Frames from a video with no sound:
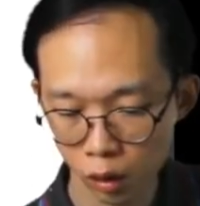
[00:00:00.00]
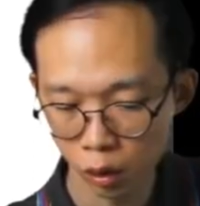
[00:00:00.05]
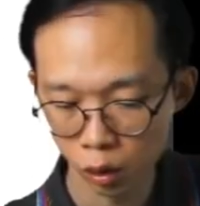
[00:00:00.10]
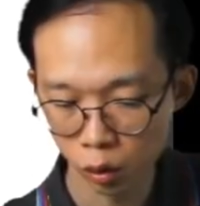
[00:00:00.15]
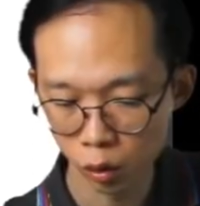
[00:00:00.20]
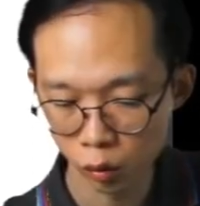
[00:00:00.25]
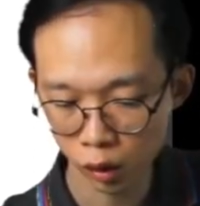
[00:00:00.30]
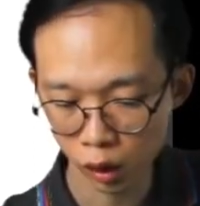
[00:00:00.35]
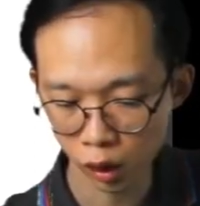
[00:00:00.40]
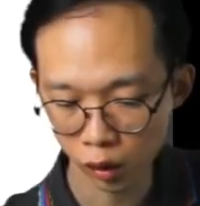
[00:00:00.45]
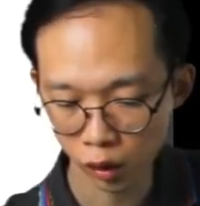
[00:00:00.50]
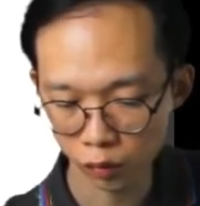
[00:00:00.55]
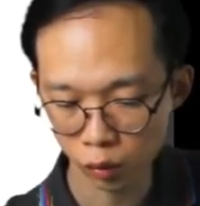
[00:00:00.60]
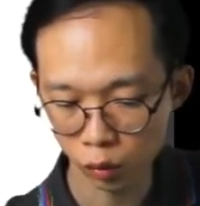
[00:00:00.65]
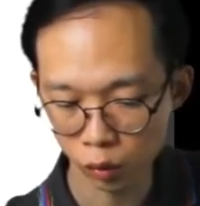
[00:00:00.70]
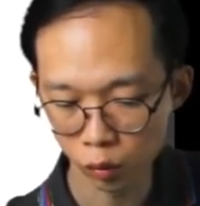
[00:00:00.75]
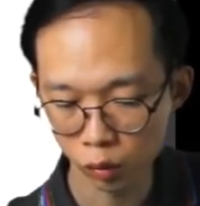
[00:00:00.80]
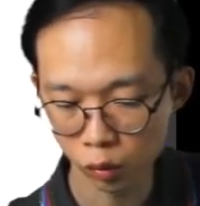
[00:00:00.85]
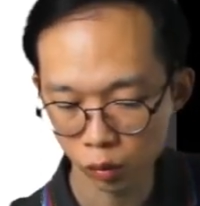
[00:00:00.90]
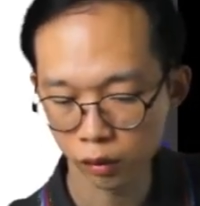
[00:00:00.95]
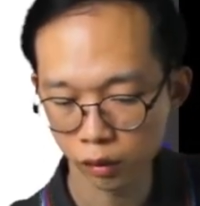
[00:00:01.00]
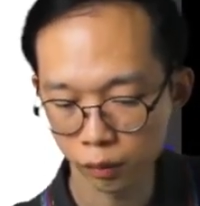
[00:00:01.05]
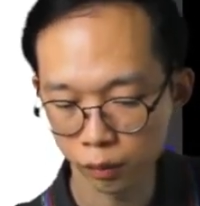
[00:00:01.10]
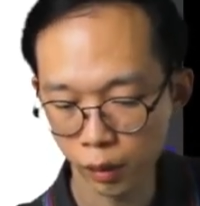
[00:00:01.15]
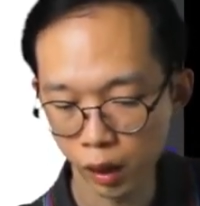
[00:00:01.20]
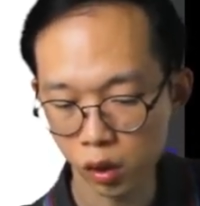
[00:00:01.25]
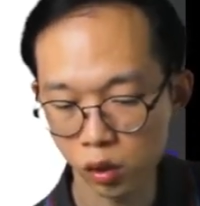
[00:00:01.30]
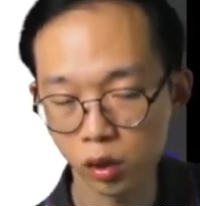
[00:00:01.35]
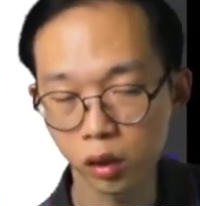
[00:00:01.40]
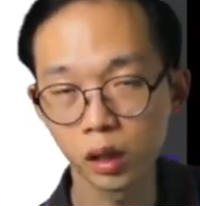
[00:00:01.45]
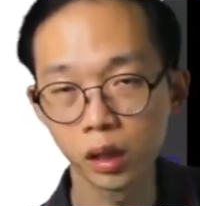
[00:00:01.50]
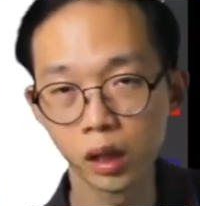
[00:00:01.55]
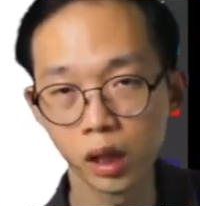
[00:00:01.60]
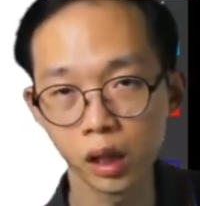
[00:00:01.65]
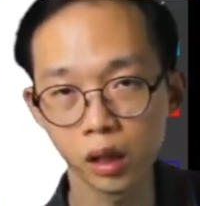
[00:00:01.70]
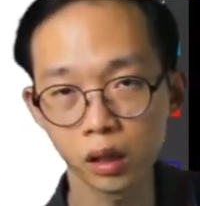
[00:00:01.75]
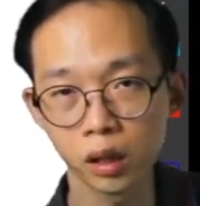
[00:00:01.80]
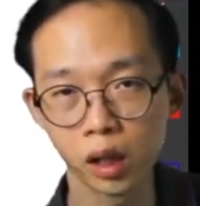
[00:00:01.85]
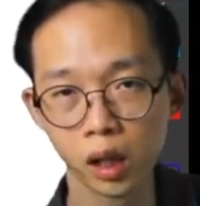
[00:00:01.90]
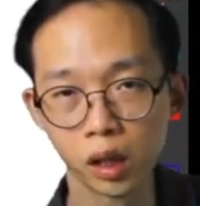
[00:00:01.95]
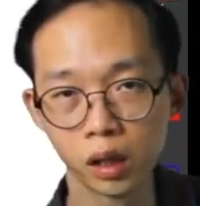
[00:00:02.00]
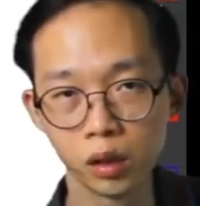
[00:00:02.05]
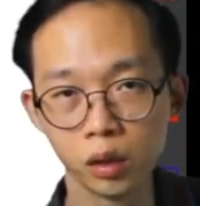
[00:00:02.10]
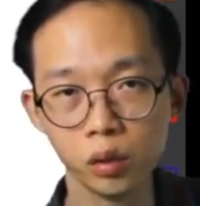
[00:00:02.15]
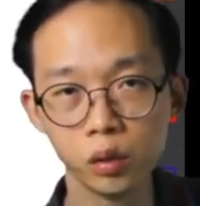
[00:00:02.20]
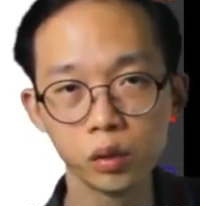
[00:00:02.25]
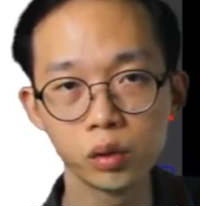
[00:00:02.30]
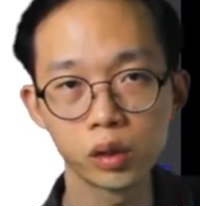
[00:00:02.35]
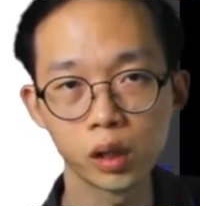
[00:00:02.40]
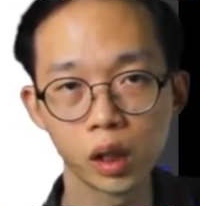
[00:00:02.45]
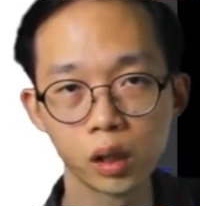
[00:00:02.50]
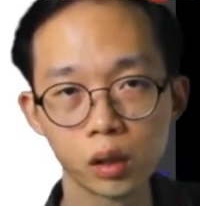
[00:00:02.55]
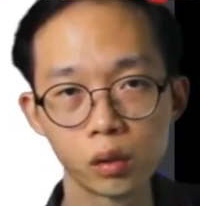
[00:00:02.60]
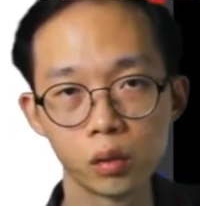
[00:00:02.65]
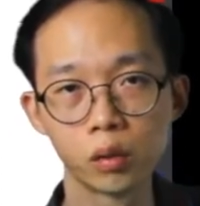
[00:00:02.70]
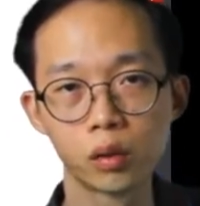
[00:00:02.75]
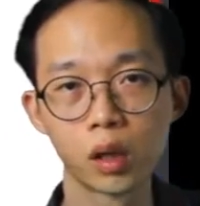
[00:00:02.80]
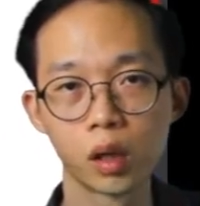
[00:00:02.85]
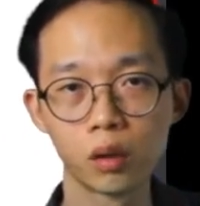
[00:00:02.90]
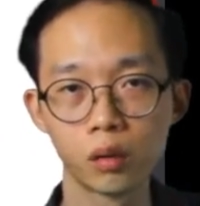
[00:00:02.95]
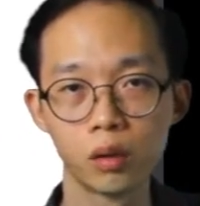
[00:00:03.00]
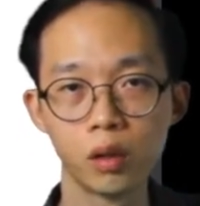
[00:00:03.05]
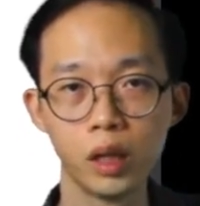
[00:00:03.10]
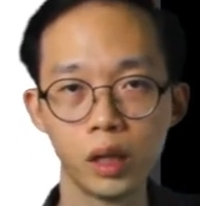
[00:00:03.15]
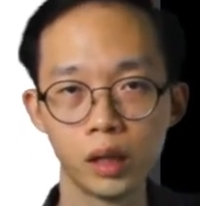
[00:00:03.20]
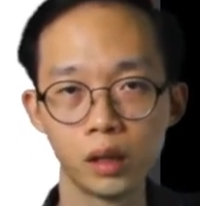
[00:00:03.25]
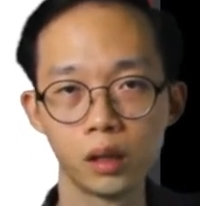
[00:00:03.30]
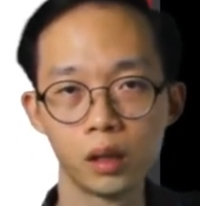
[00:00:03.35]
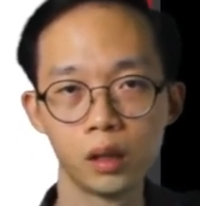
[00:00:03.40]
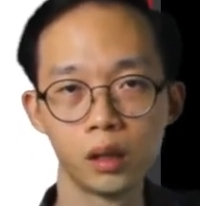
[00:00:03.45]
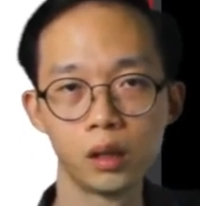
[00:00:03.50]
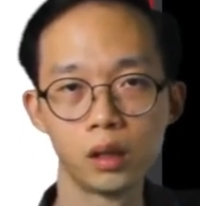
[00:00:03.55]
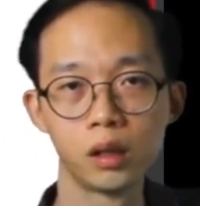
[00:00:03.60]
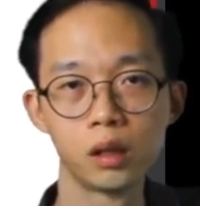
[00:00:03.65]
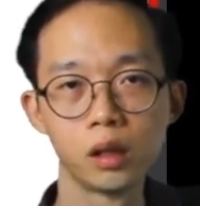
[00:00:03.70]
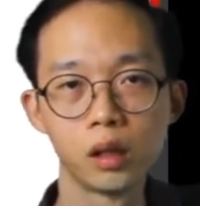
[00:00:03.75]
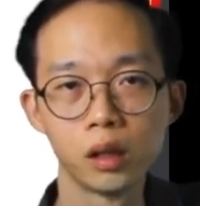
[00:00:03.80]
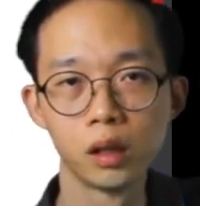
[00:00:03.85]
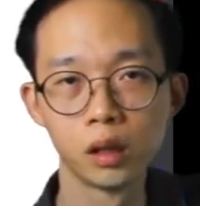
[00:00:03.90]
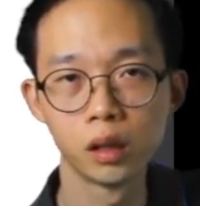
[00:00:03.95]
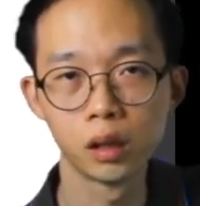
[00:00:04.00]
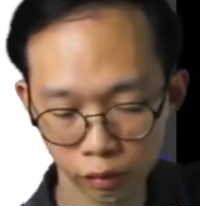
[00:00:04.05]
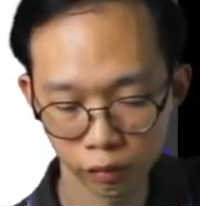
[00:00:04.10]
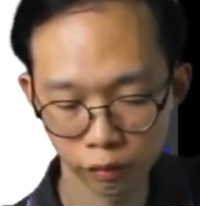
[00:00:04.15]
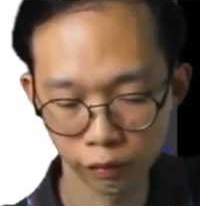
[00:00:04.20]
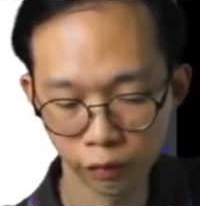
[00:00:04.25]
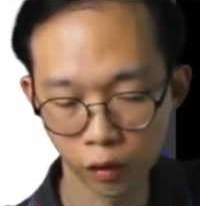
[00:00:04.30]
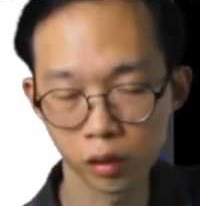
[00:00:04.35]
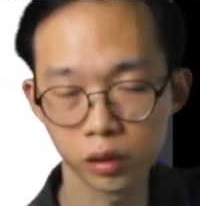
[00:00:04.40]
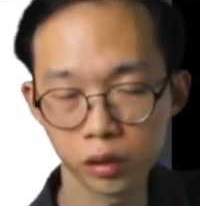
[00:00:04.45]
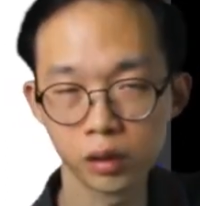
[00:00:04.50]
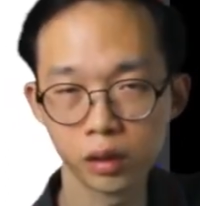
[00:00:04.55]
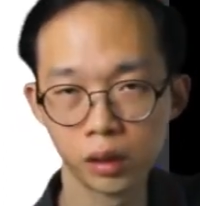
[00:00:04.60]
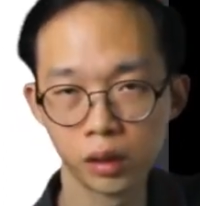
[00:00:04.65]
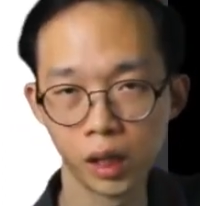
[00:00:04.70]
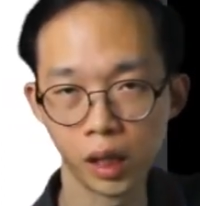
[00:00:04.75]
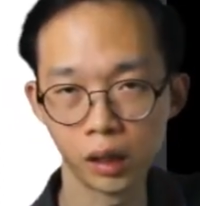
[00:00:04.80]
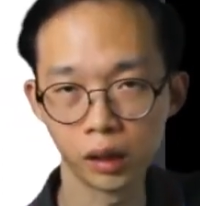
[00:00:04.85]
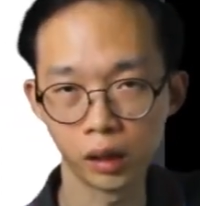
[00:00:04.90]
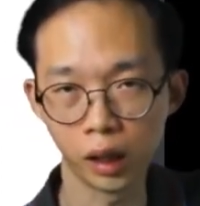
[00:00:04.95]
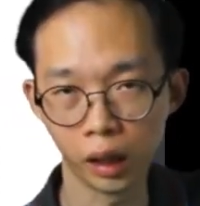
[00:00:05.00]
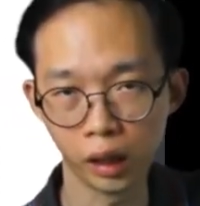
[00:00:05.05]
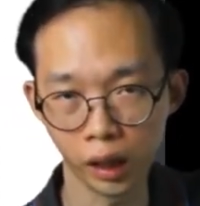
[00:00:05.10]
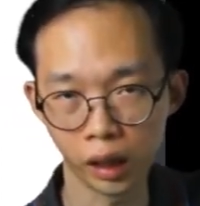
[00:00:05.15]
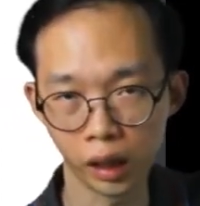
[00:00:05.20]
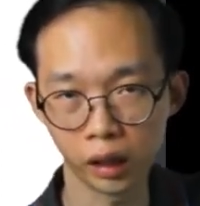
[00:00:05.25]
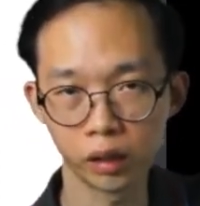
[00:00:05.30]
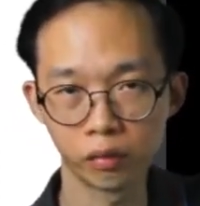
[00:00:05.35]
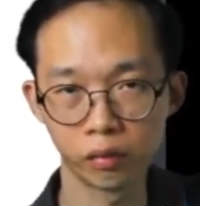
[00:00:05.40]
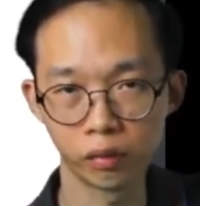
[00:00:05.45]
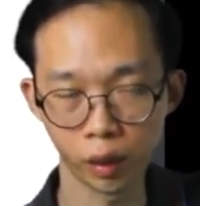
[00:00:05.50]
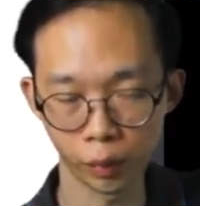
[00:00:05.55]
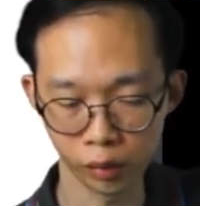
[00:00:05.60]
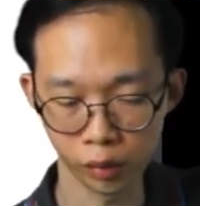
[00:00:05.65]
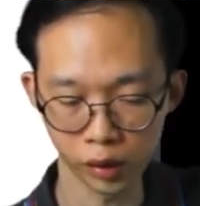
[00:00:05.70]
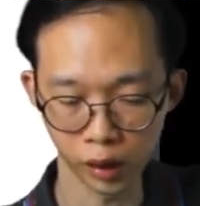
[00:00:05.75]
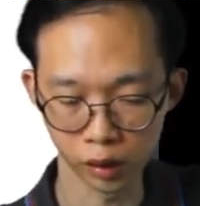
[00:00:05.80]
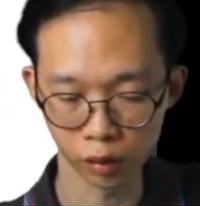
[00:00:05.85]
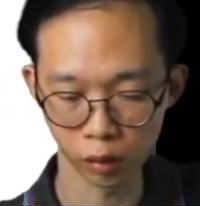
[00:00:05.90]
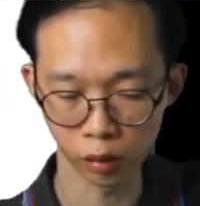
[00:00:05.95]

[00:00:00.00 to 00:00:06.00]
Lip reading: You would have to measure the length and use that to calculate the force that that length represents.